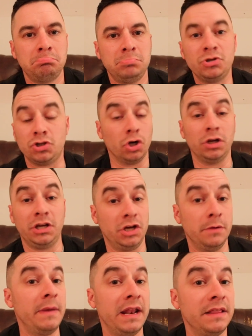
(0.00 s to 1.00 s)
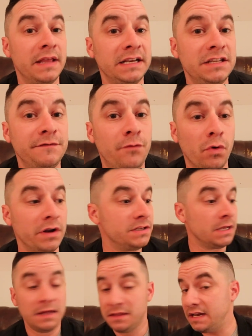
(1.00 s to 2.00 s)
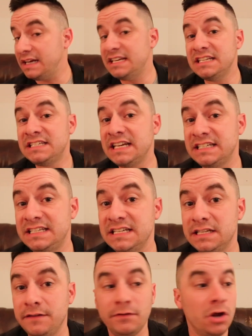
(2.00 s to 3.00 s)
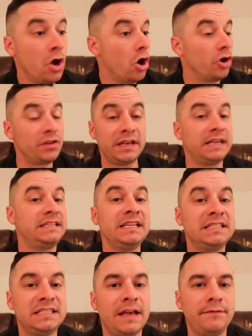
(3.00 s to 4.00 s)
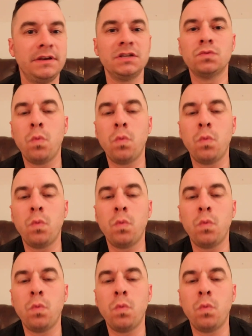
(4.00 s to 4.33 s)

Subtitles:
You certainly could have made it in the 1940s, the 1960s even, or the 1970s.